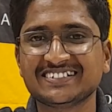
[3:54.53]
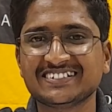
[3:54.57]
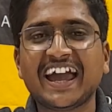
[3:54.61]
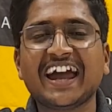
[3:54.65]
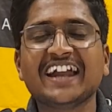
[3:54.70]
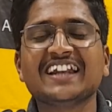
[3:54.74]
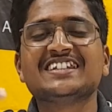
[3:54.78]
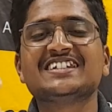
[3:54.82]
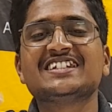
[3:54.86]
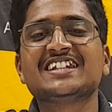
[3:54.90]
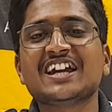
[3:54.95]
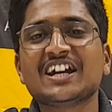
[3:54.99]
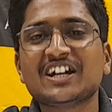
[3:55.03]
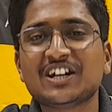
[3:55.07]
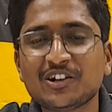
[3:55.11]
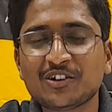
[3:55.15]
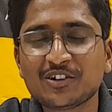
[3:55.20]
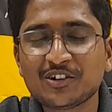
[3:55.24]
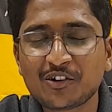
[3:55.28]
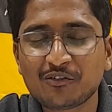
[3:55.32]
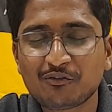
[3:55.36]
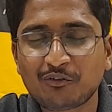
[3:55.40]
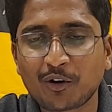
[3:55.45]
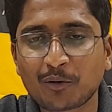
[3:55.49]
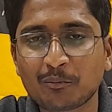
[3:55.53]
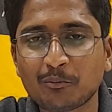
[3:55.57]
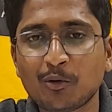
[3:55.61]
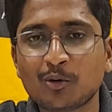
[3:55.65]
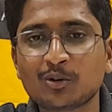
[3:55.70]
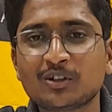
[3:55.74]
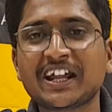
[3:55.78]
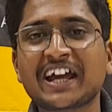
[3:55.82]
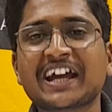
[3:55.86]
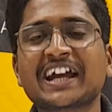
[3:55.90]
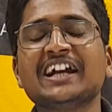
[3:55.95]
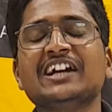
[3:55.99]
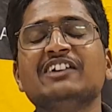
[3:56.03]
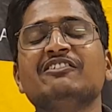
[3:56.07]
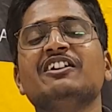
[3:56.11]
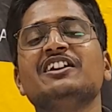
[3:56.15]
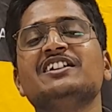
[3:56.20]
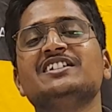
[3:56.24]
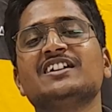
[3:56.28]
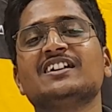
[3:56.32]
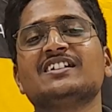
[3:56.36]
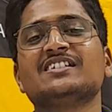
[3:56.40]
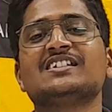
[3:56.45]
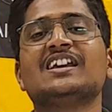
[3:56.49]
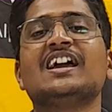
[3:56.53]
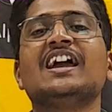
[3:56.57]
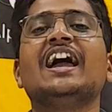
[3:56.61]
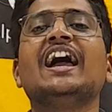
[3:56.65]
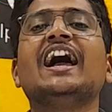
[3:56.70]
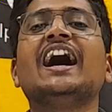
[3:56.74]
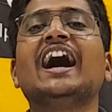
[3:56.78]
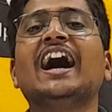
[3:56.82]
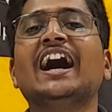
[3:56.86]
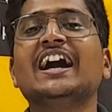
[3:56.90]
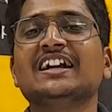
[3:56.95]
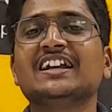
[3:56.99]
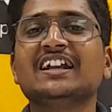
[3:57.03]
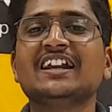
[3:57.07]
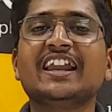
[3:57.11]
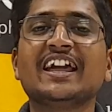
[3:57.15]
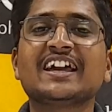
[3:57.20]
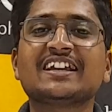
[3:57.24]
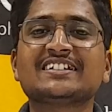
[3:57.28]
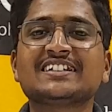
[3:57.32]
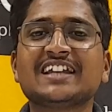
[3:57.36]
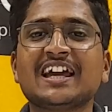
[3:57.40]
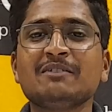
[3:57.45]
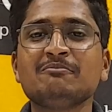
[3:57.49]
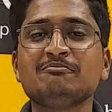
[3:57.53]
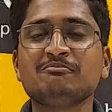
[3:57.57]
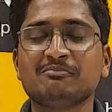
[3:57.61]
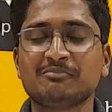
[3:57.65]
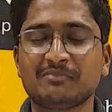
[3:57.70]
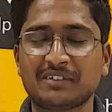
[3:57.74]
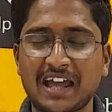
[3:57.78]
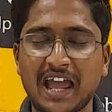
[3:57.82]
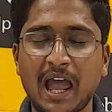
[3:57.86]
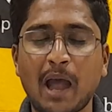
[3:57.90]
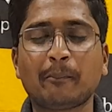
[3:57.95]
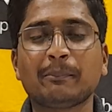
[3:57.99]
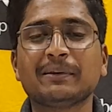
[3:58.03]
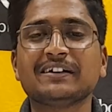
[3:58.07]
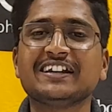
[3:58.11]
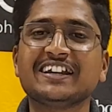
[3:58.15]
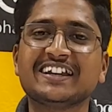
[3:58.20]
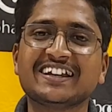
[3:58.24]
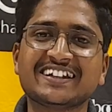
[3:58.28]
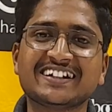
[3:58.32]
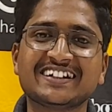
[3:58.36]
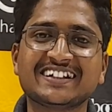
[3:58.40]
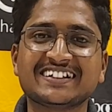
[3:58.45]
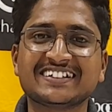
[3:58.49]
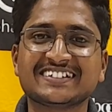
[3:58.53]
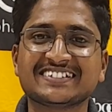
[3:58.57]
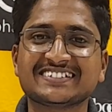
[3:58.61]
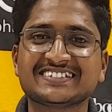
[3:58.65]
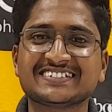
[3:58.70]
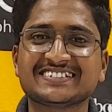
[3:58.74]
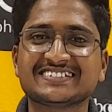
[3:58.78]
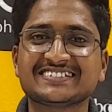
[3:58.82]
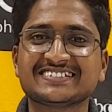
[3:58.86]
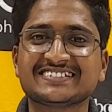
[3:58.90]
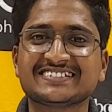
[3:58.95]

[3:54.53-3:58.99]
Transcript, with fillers: And stay tuned for more tech adventures. Until next time, happy tinkering.